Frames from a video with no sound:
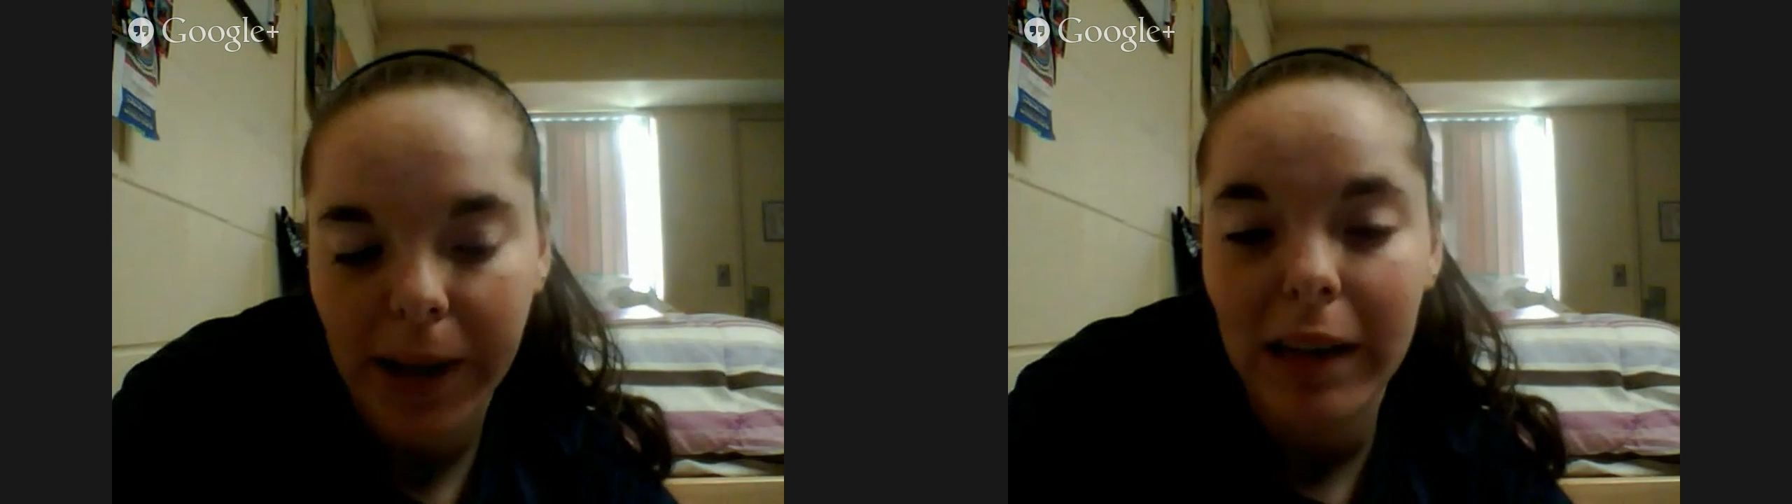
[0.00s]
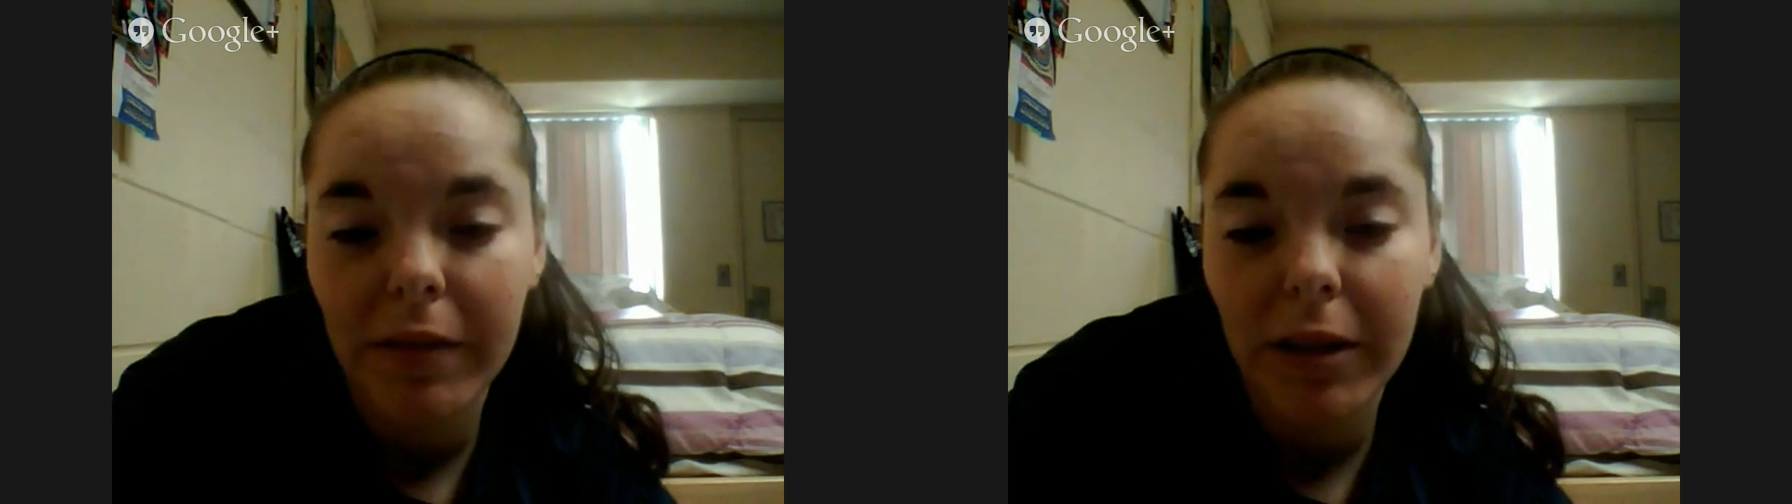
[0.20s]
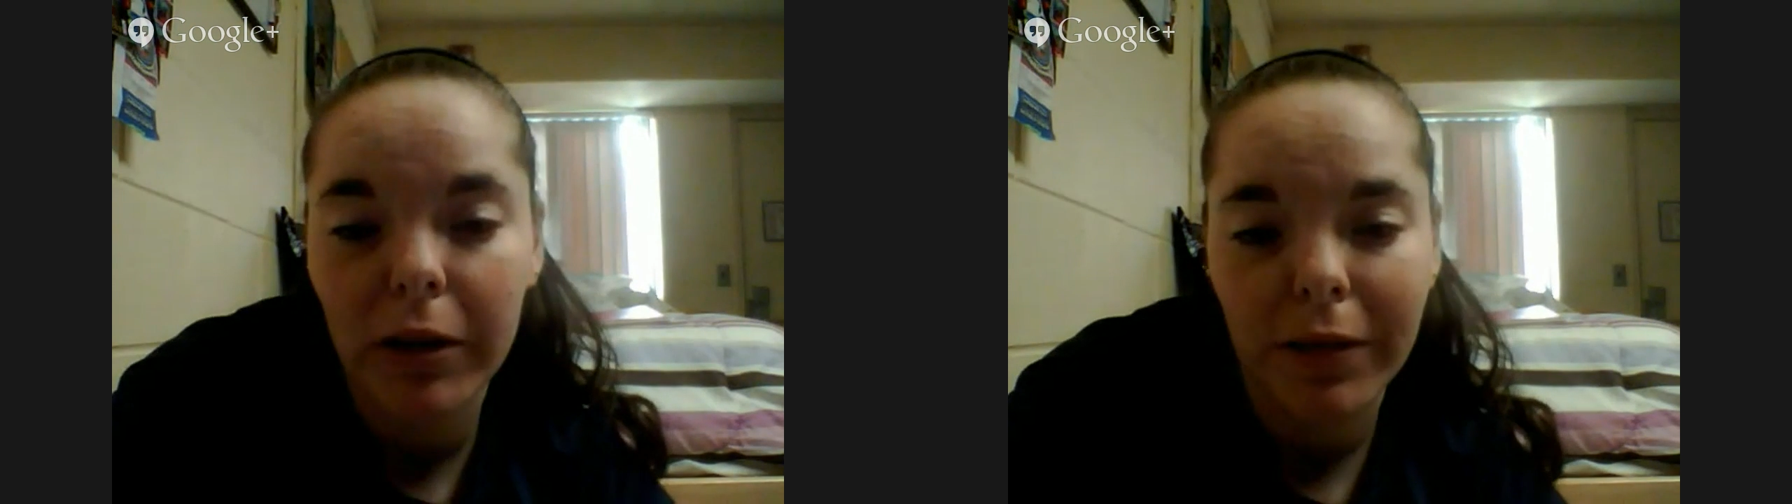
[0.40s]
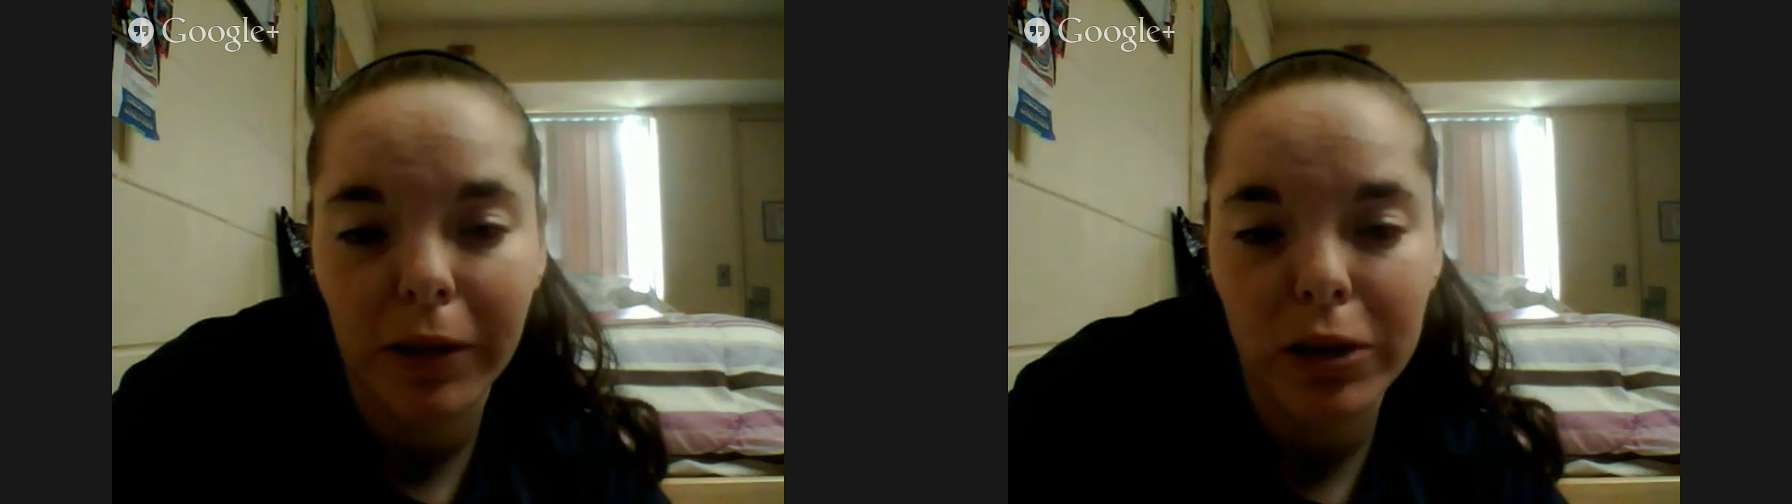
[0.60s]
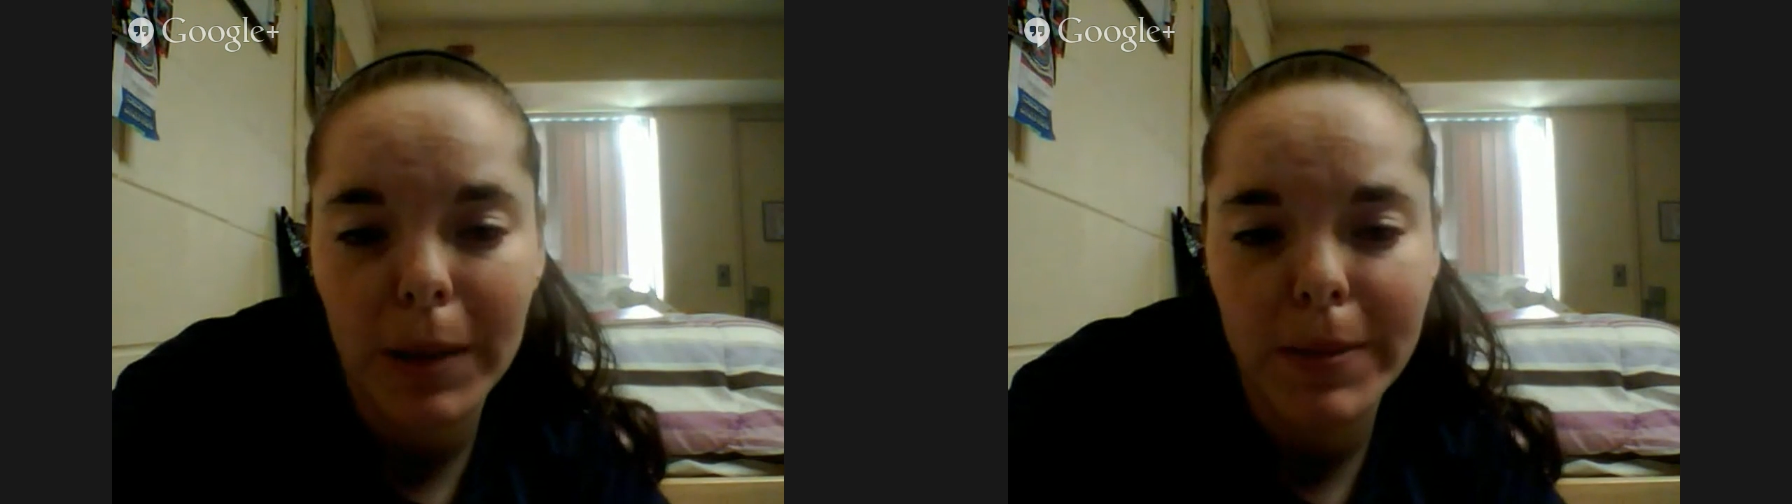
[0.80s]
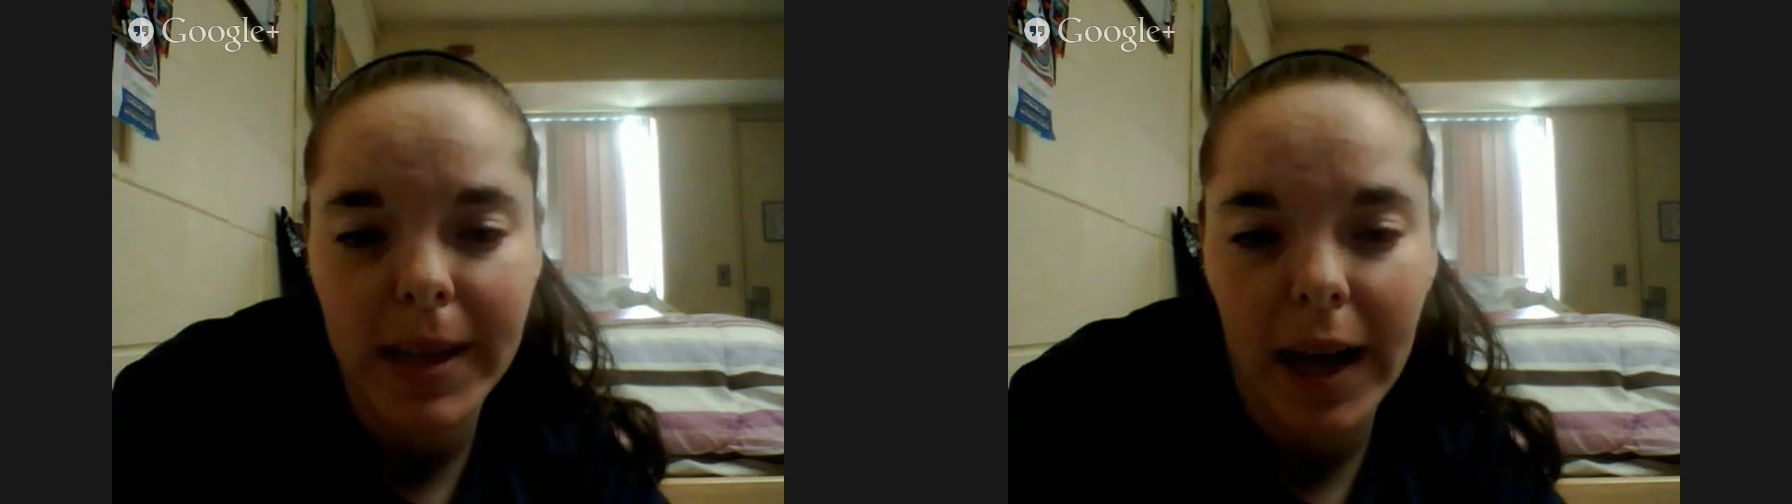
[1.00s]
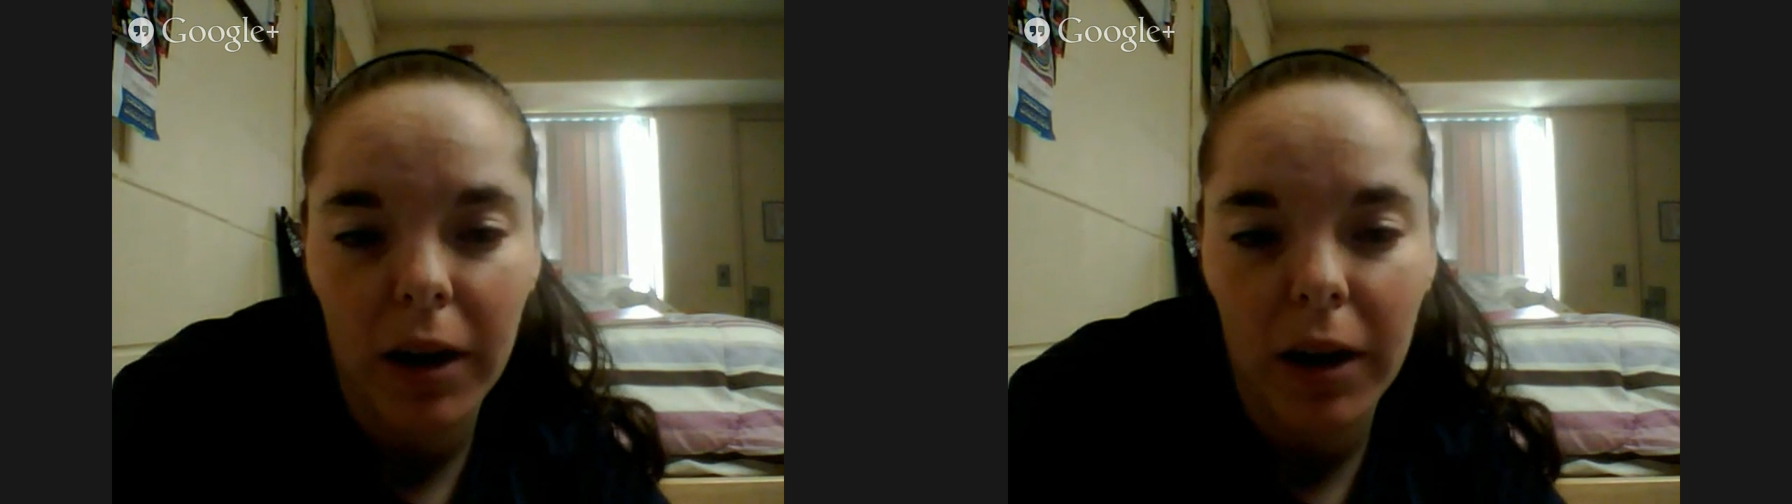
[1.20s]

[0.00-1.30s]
or even on field trips and at